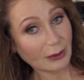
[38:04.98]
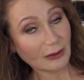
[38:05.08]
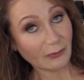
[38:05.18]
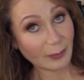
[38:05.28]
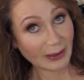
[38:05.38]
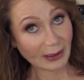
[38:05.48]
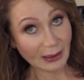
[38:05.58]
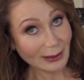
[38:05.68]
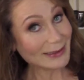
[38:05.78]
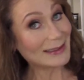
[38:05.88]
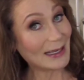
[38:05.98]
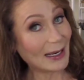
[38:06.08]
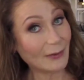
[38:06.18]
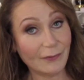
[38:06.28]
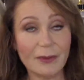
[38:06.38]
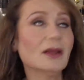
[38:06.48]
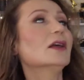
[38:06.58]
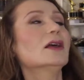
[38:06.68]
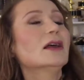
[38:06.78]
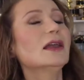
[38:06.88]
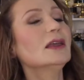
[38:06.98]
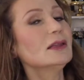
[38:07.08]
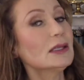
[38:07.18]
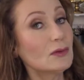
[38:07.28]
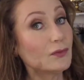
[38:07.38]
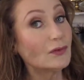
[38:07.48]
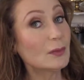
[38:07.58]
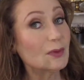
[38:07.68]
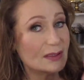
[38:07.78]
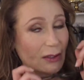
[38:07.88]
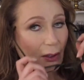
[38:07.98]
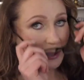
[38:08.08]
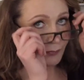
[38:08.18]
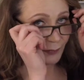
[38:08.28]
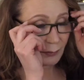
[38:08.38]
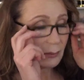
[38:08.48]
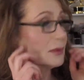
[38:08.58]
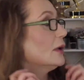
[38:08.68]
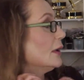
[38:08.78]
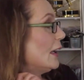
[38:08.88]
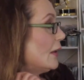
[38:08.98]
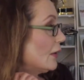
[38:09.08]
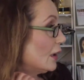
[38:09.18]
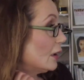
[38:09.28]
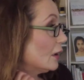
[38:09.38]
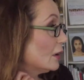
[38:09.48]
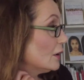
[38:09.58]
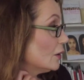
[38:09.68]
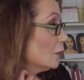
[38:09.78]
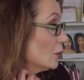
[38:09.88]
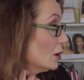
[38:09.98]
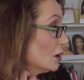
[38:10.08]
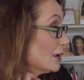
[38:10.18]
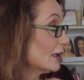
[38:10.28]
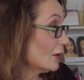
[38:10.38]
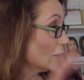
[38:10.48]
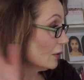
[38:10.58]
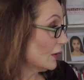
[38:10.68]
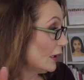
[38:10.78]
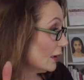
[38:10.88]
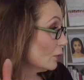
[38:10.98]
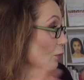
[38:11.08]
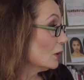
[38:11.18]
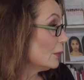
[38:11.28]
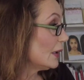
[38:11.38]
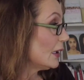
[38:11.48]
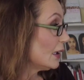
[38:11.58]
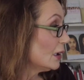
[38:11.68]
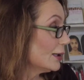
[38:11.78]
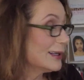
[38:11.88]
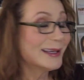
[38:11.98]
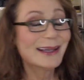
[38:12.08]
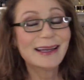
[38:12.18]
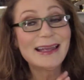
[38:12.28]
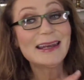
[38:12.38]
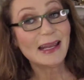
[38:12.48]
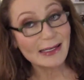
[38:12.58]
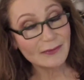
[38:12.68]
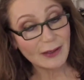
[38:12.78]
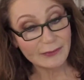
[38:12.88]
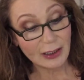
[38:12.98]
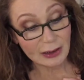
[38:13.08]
of Be Safe, it'll give you 50% off, and then you will get the whole thing will be $95.